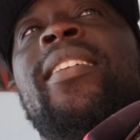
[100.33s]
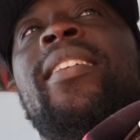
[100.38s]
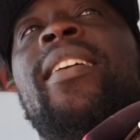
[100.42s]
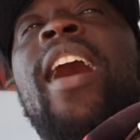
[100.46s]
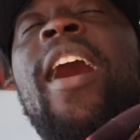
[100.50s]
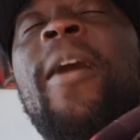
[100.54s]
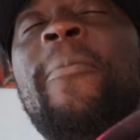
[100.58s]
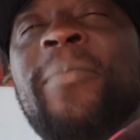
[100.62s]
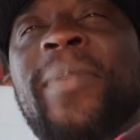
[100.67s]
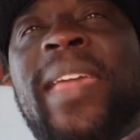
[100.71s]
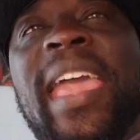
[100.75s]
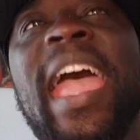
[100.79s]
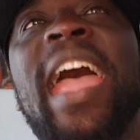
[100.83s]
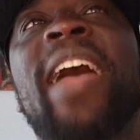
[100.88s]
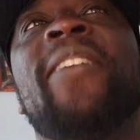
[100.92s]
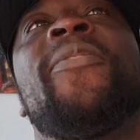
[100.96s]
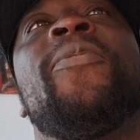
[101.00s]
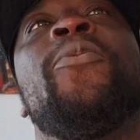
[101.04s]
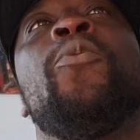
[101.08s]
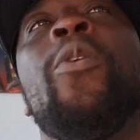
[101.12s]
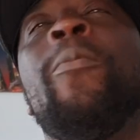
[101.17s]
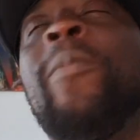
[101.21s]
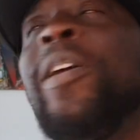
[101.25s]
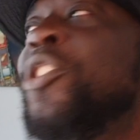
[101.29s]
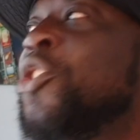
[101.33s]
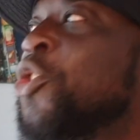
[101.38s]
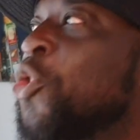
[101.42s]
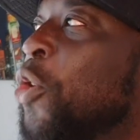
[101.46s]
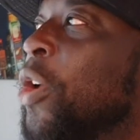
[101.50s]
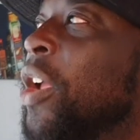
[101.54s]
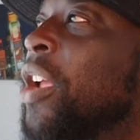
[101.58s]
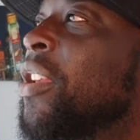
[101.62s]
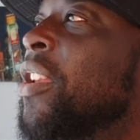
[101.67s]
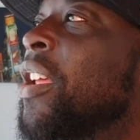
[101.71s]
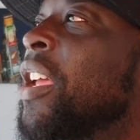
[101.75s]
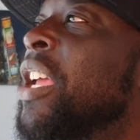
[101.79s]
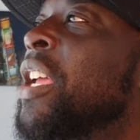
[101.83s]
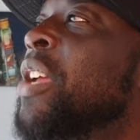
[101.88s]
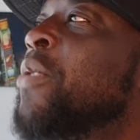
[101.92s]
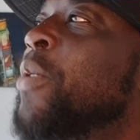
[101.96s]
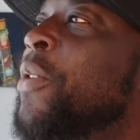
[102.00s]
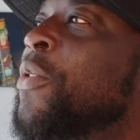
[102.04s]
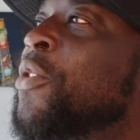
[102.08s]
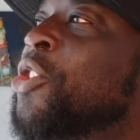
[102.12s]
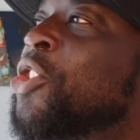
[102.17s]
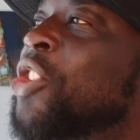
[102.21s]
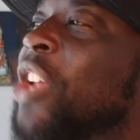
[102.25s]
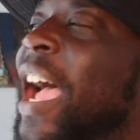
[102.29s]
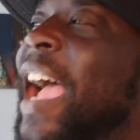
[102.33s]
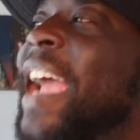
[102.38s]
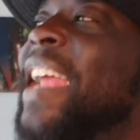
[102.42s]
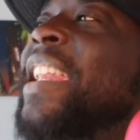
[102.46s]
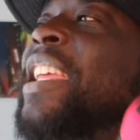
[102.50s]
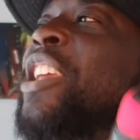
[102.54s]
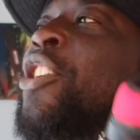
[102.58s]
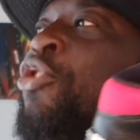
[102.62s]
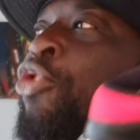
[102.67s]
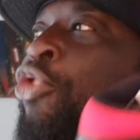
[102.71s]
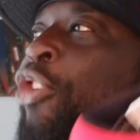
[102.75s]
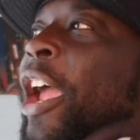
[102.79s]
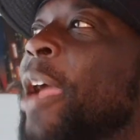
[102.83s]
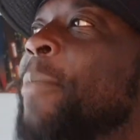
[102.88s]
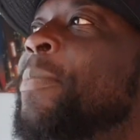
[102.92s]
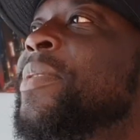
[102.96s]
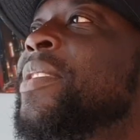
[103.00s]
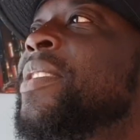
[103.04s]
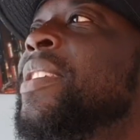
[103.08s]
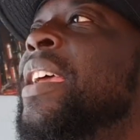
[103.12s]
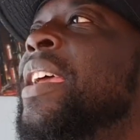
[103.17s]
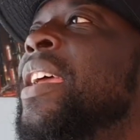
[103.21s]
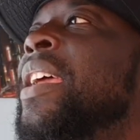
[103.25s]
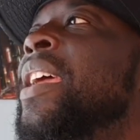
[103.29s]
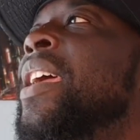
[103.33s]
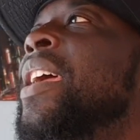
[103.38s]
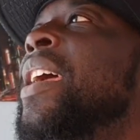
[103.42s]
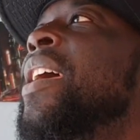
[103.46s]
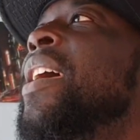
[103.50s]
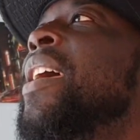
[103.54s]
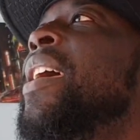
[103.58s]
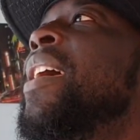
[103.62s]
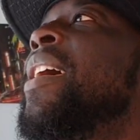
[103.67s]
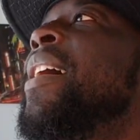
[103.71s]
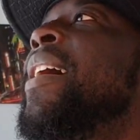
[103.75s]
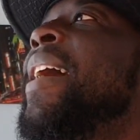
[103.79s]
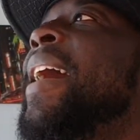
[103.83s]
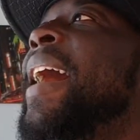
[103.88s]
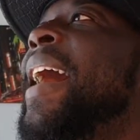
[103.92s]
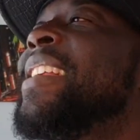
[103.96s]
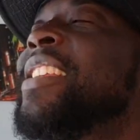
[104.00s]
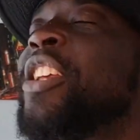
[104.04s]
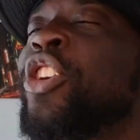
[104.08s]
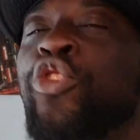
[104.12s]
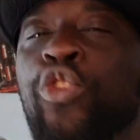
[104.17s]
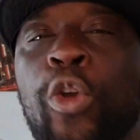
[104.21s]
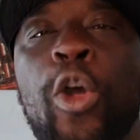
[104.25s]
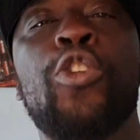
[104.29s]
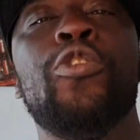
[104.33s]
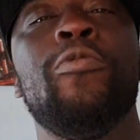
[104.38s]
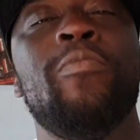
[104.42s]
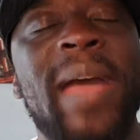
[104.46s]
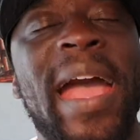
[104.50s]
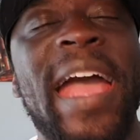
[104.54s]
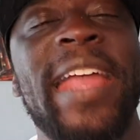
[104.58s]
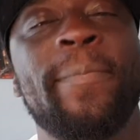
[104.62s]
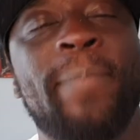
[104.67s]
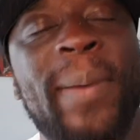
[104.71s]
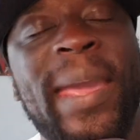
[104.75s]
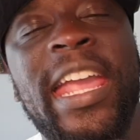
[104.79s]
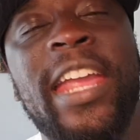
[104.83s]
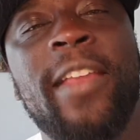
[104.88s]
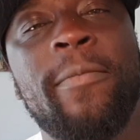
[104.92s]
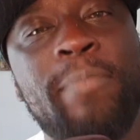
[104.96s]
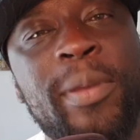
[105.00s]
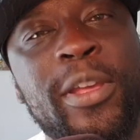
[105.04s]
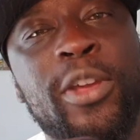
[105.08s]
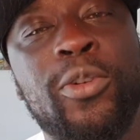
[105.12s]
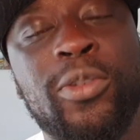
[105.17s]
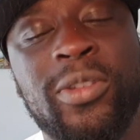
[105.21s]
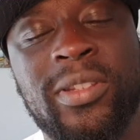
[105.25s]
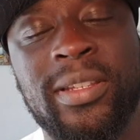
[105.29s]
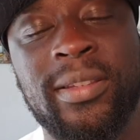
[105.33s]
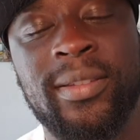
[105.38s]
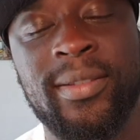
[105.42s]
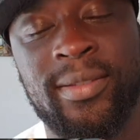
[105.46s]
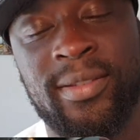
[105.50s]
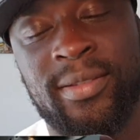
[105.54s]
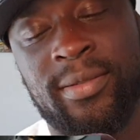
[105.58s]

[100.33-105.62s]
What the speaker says: I'm Calf. What am I doing with shiny crepes as a grown man paying bills?